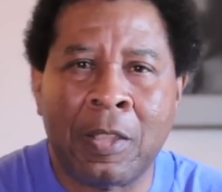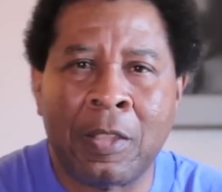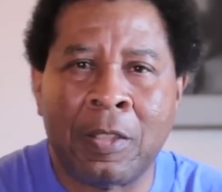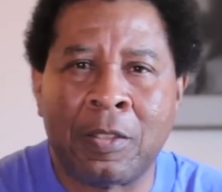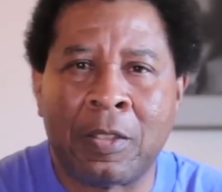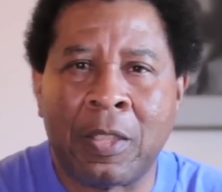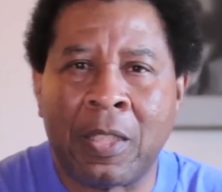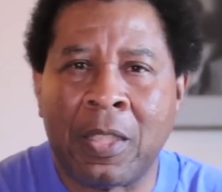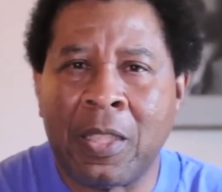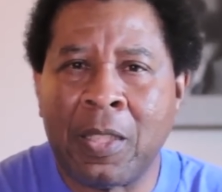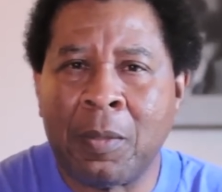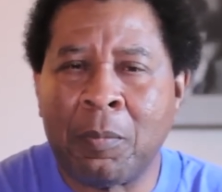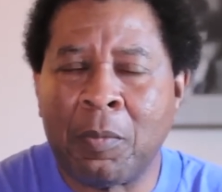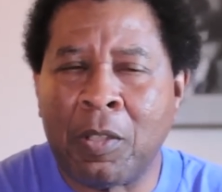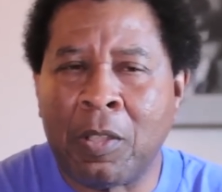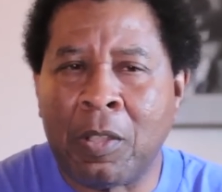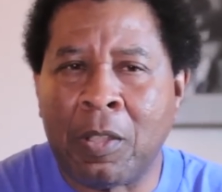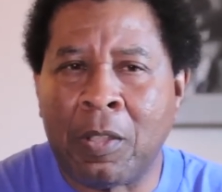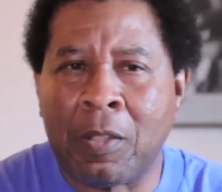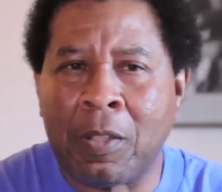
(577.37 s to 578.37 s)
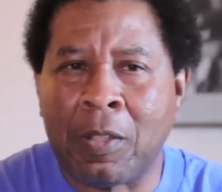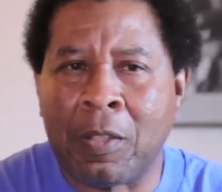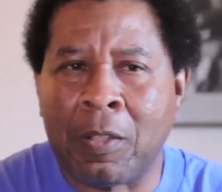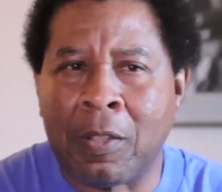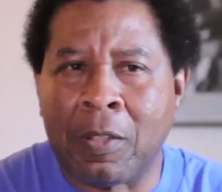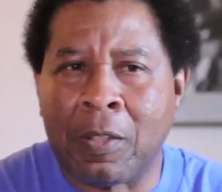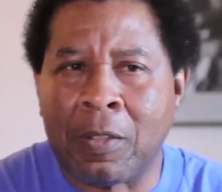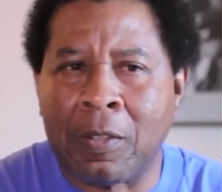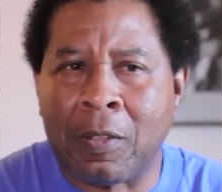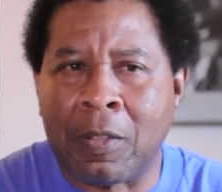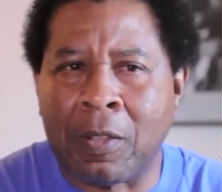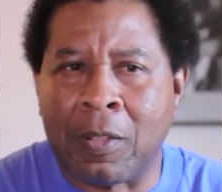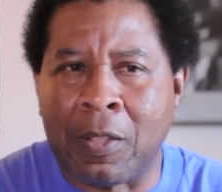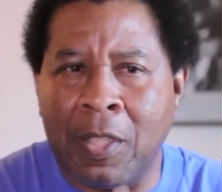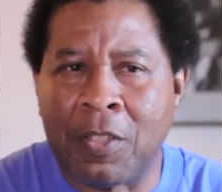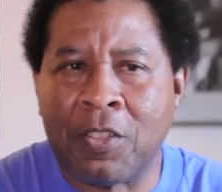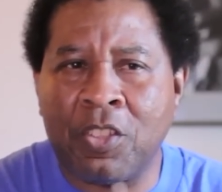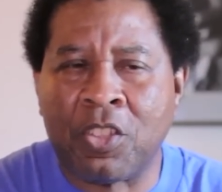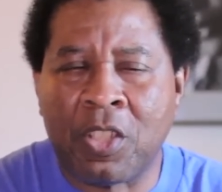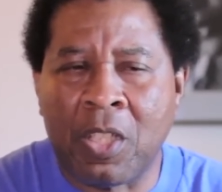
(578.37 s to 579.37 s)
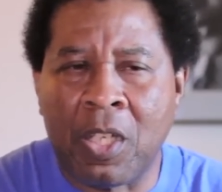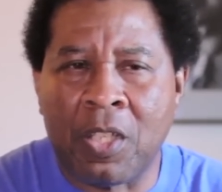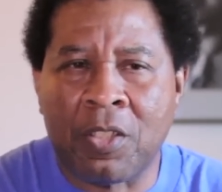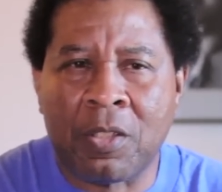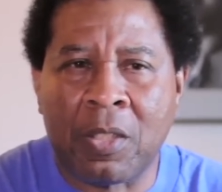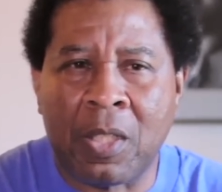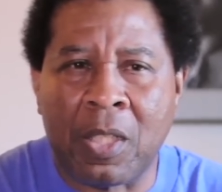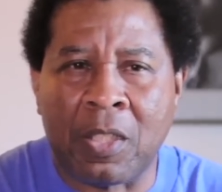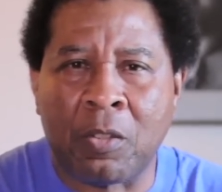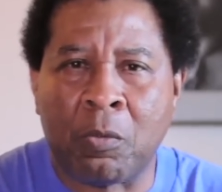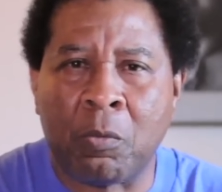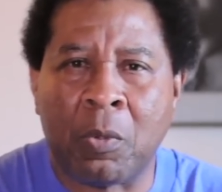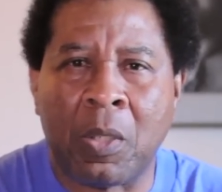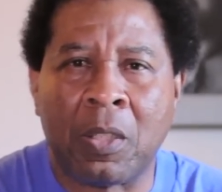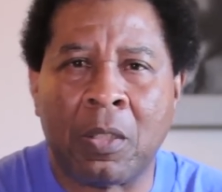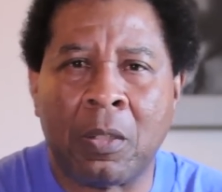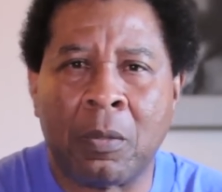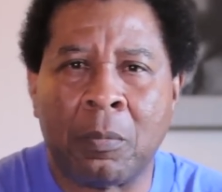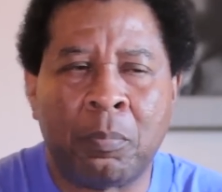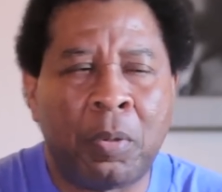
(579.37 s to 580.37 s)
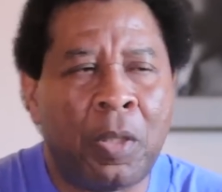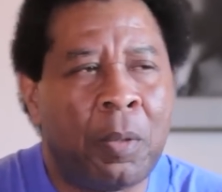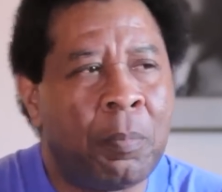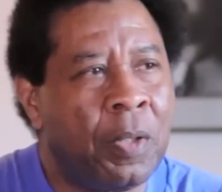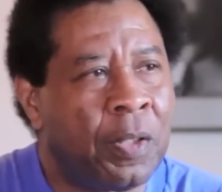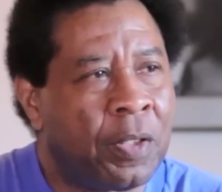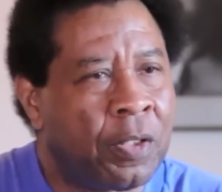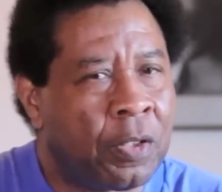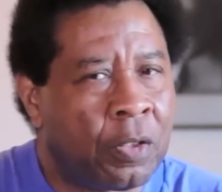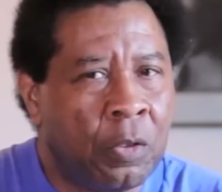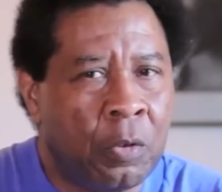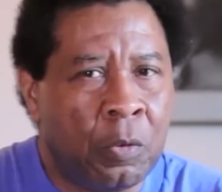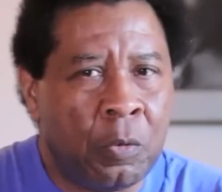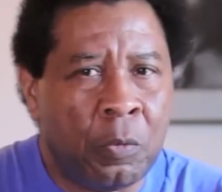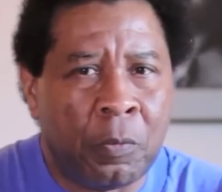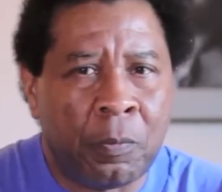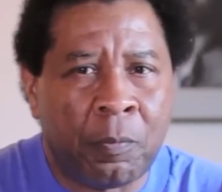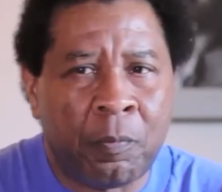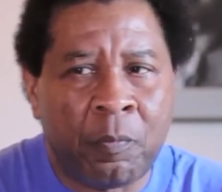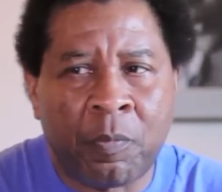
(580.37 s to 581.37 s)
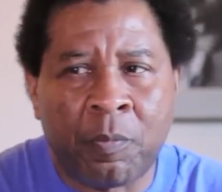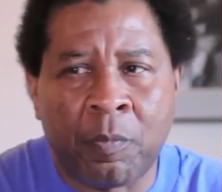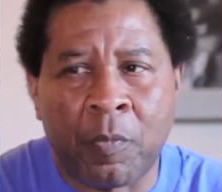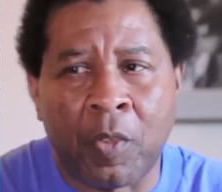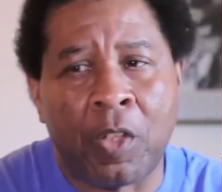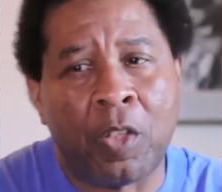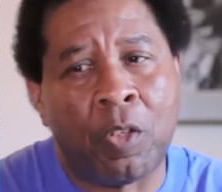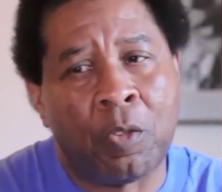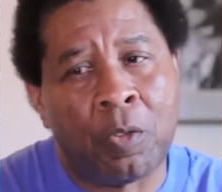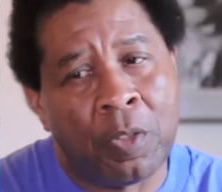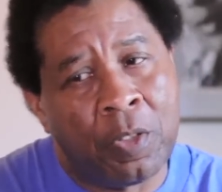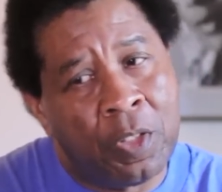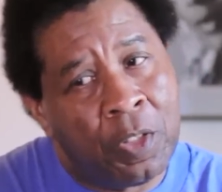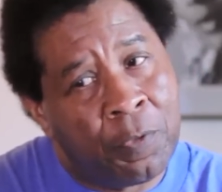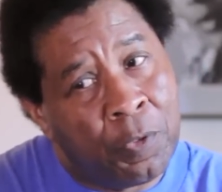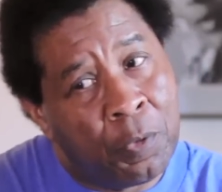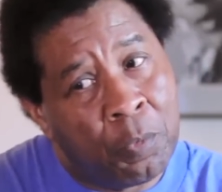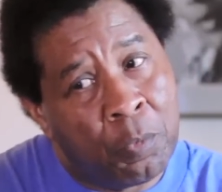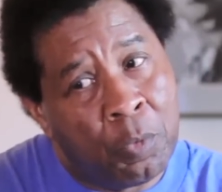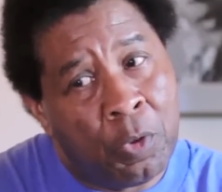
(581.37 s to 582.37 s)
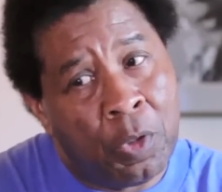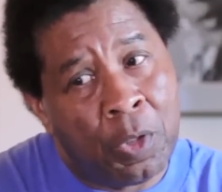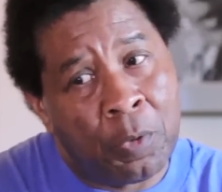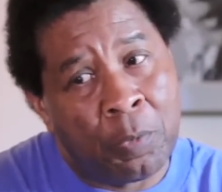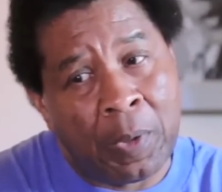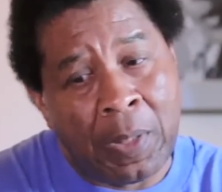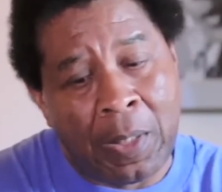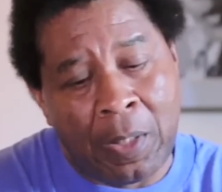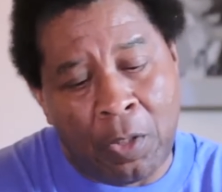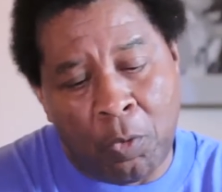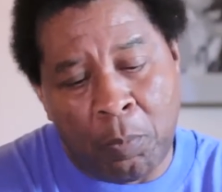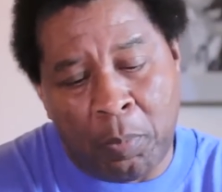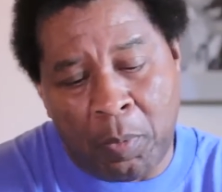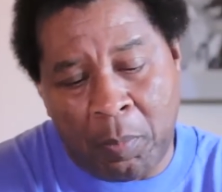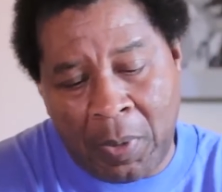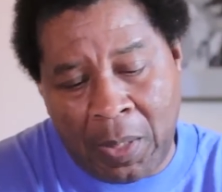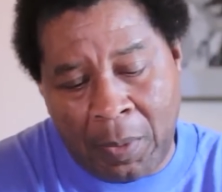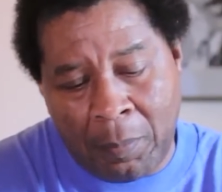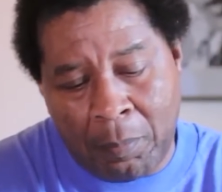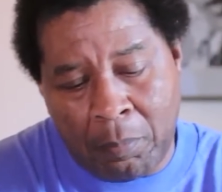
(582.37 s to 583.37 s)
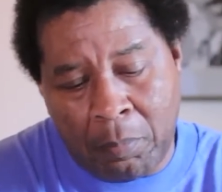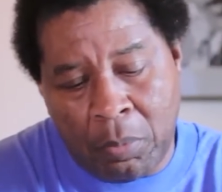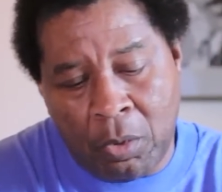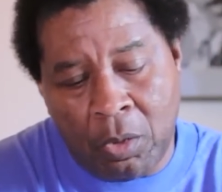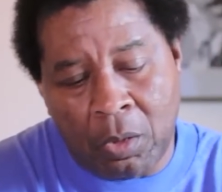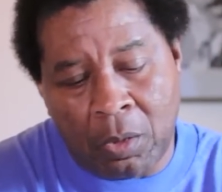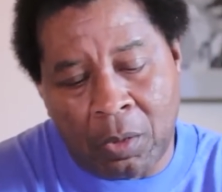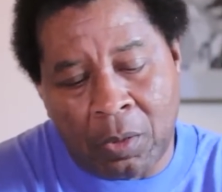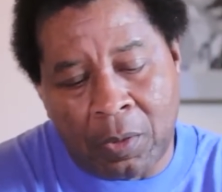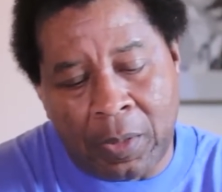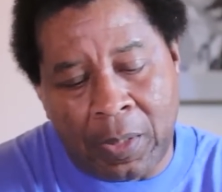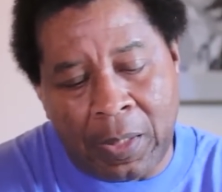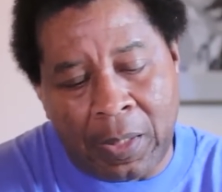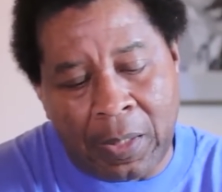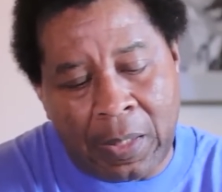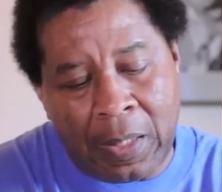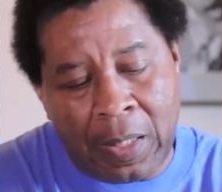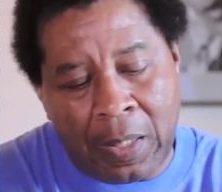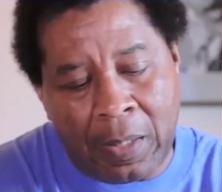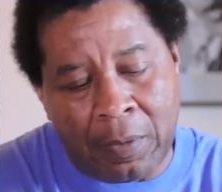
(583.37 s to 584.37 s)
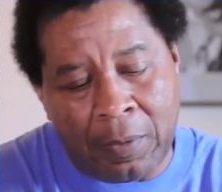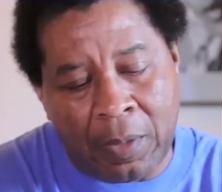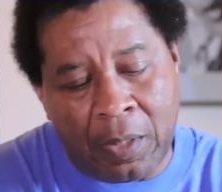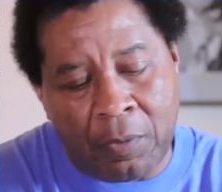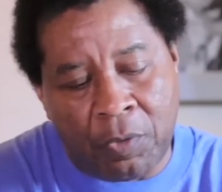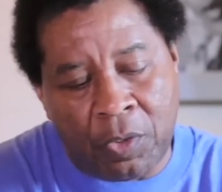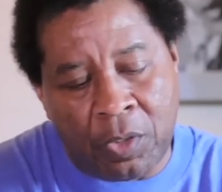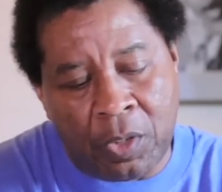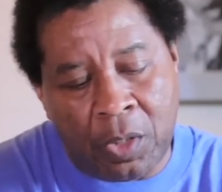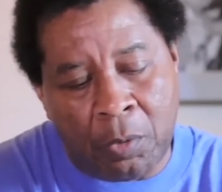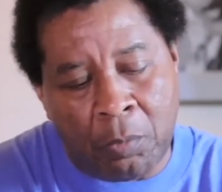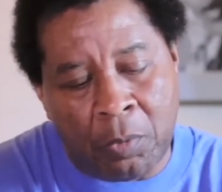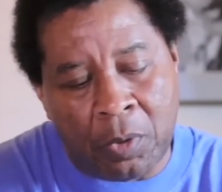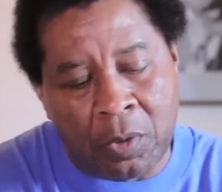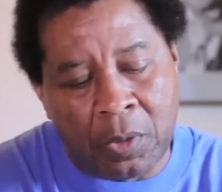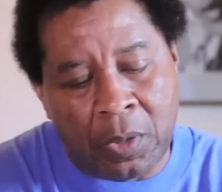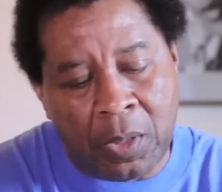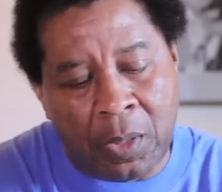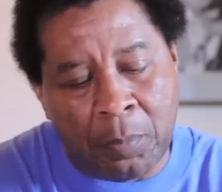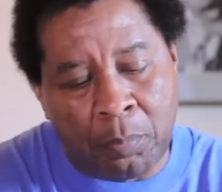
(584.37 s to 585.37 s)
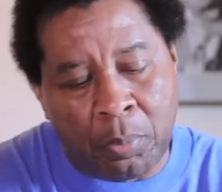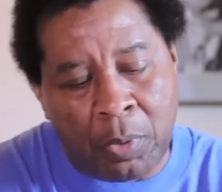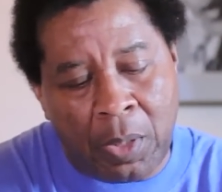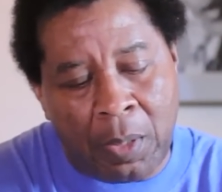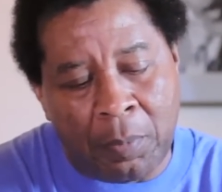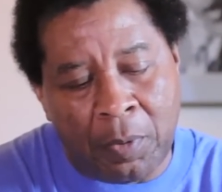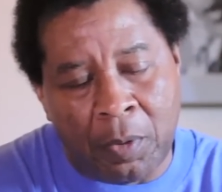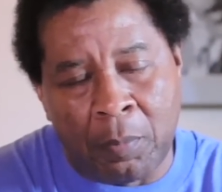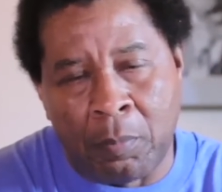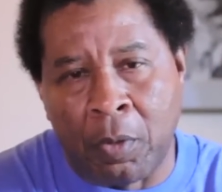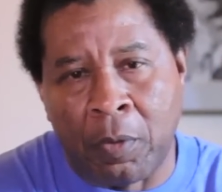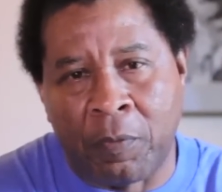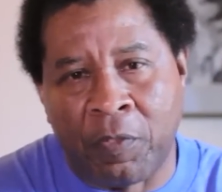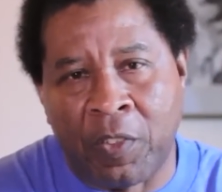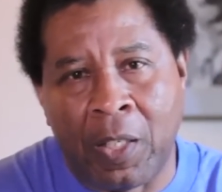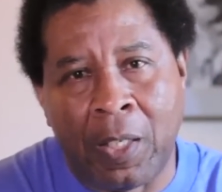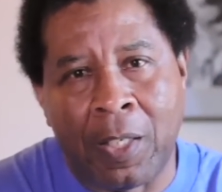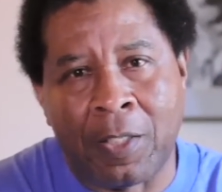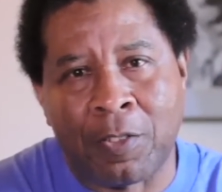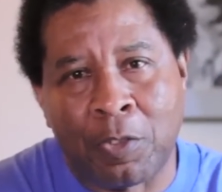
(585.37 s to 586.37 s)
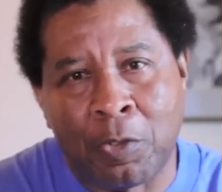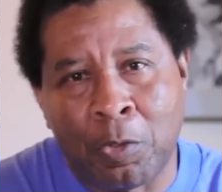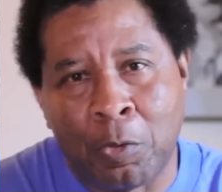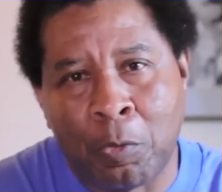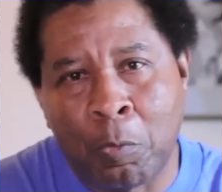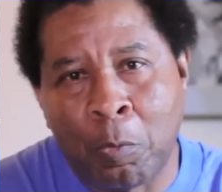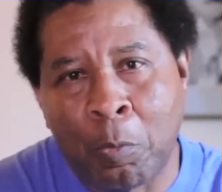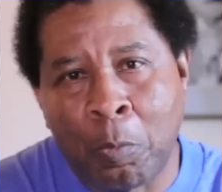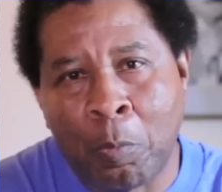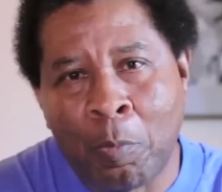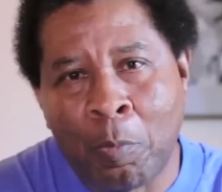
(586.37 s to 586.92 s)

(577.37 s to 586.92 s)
same uh, uh, education as the regular public school. The only difference was when I opened my book that I got every year was said Property of Murphy High School.